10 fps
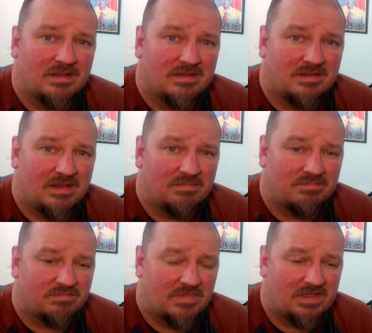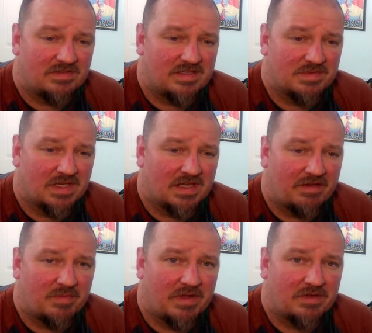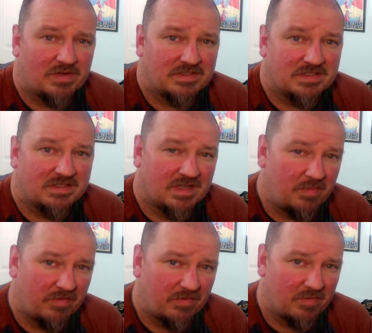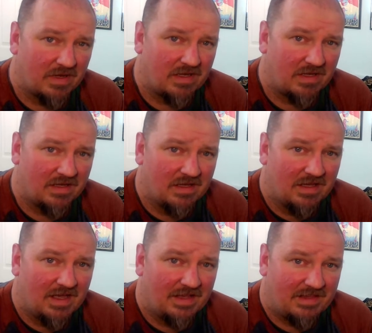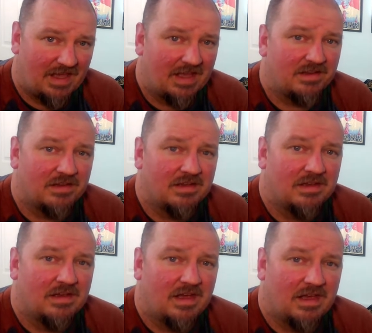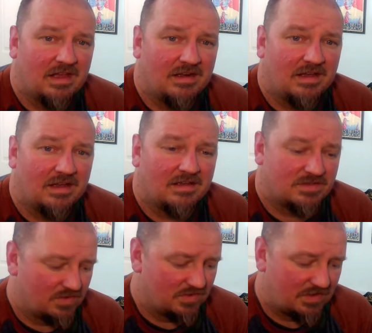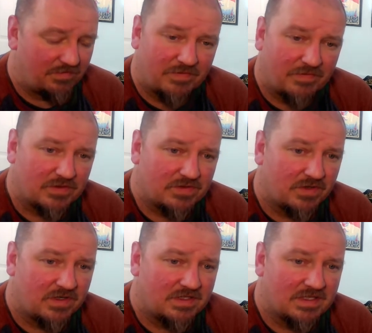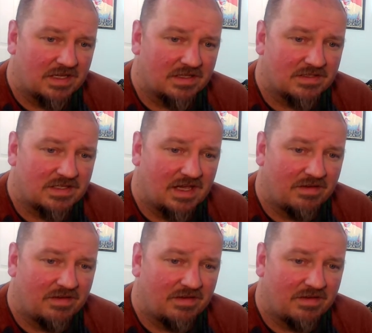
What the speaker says: It seems like everybody tries to snipe everybody at the end. And so it's like for the first 30 seconds, you have